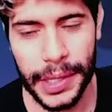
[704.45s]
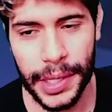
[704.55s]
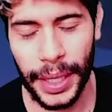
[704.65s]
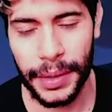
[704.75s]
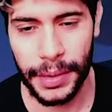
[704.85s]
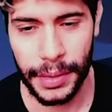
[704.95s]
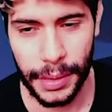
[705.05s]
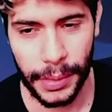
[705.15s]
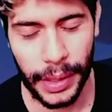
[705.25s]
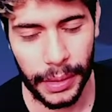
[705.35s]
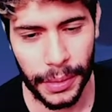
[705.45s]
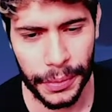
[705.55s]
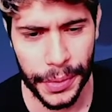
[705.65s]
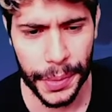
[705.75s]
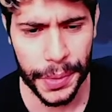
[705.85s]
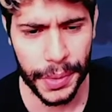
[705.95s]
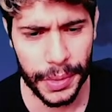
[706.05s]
chances to get confusion,